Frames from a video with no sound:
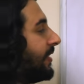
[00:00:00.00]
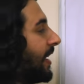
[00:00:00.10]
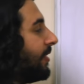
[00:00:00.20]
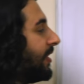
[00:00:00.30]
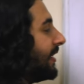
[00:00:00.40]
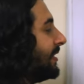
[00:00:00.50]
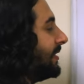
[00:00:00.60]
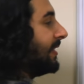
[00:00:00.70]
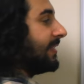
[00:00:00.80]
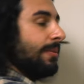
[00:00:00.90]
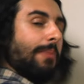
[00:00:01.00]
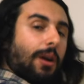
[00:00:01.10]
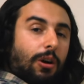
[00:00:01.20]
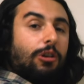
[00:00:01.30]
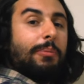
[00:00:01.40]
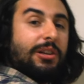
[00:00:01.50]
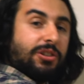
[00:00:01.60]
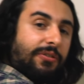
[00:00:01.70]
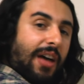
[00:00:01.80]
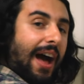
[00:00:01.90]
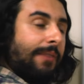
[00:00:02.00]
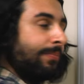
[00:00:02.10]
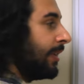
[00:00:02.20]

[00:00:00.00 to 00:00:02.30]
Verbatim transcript: that this is the mirror image of that.